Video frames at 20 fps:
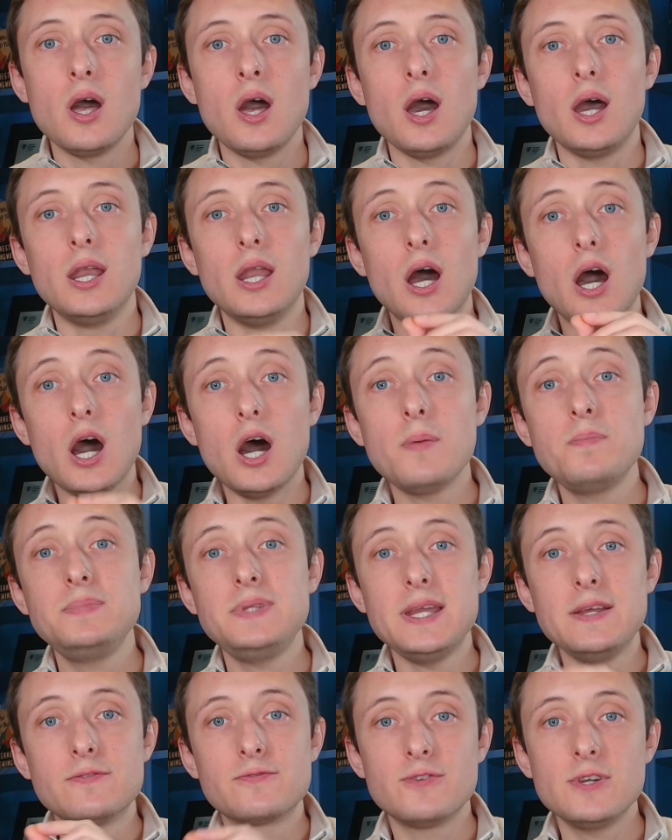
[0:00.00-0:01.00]
an
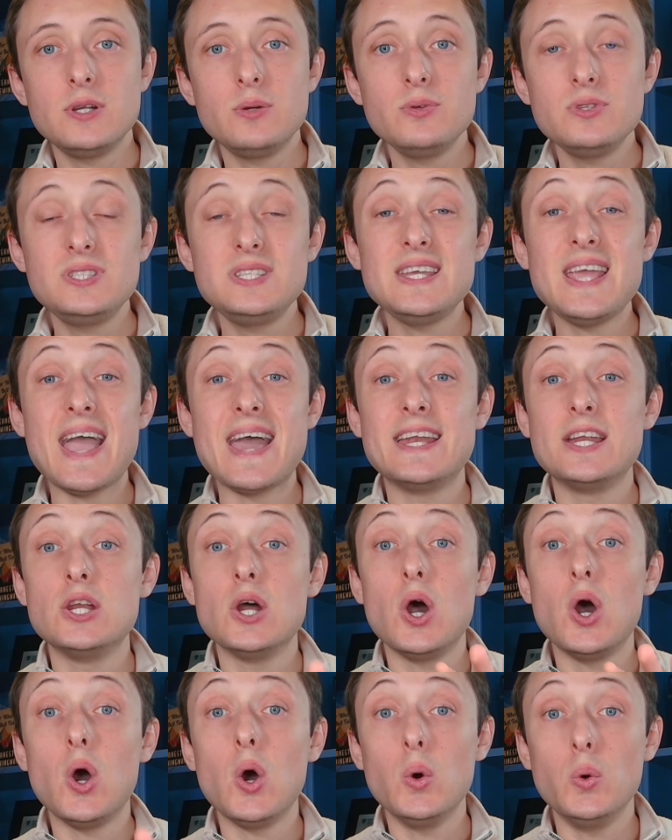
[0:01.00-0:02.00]
update frequency, and an
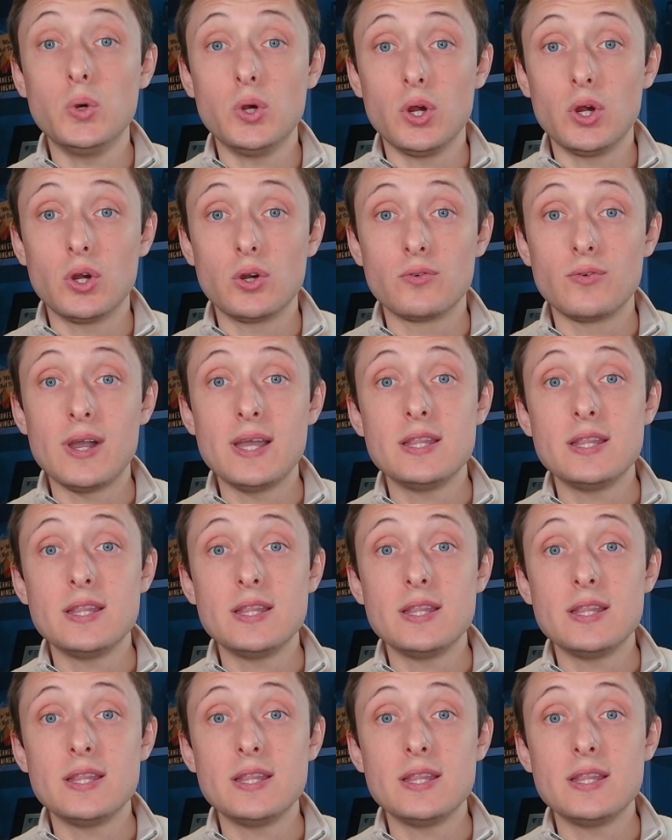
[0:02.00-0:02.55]
owner, right?